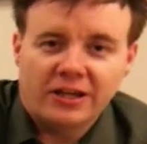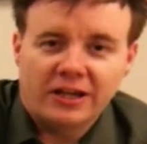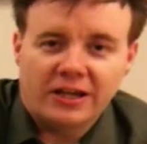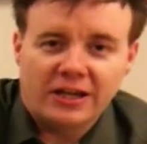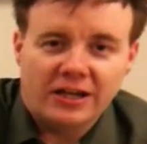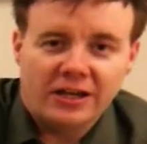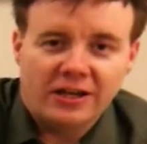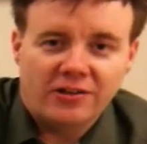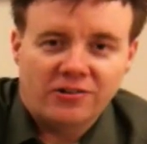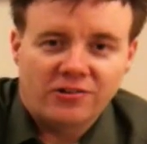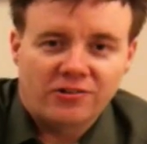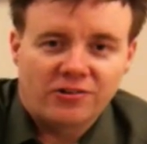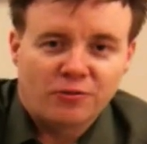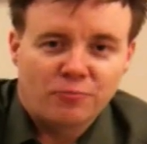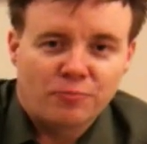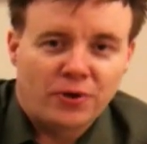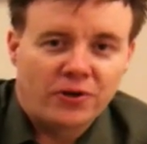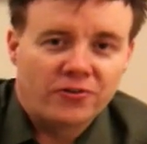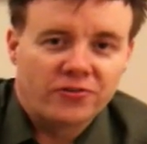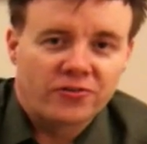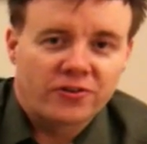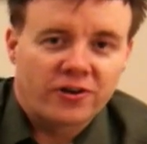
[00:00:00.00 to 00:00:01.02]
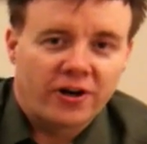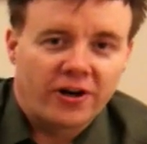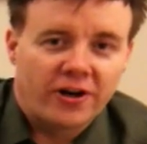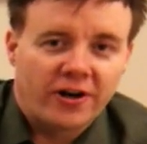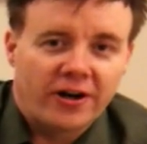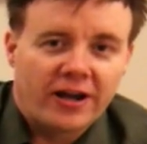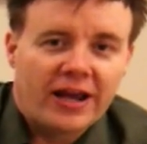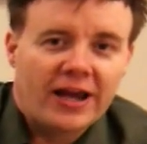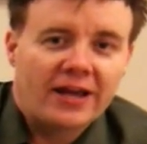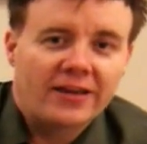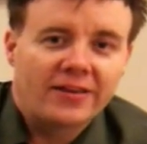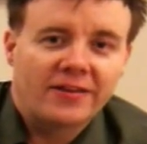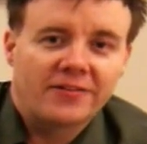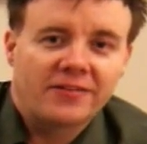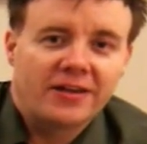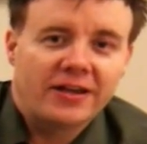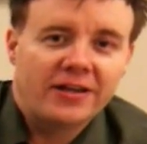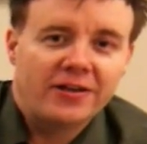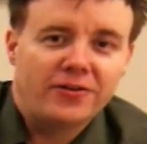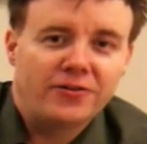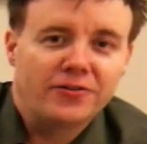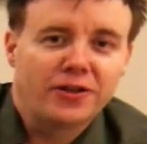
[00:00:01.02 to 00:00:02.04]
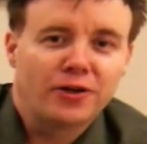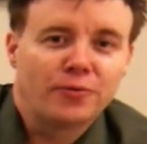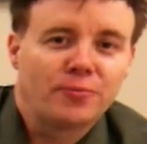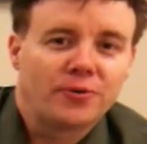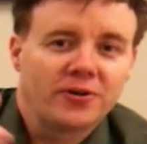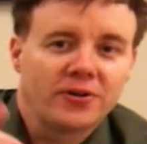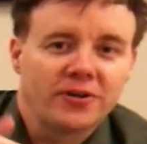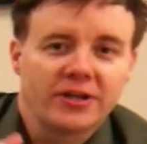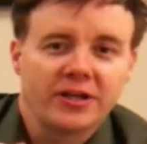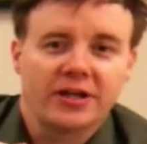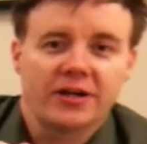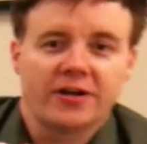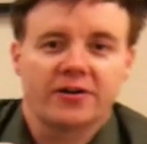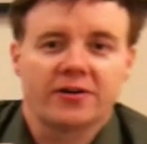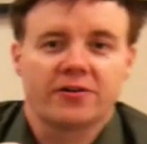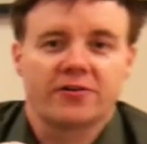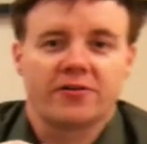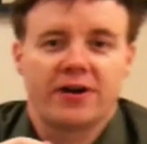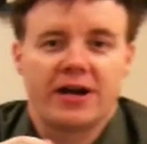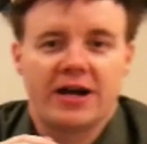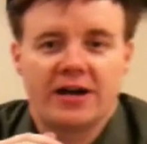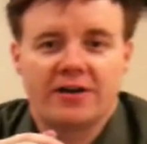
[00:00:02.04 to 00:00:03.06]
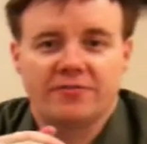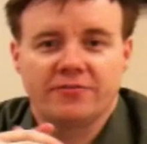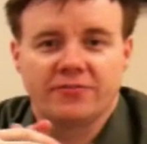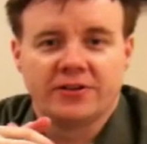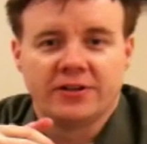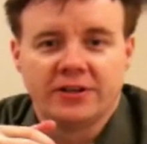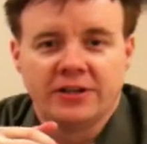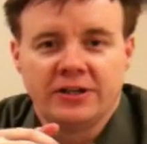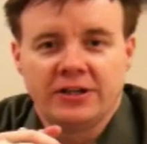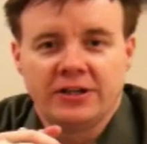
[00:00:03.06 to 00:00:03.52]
each postcard had the tail number of the aircraft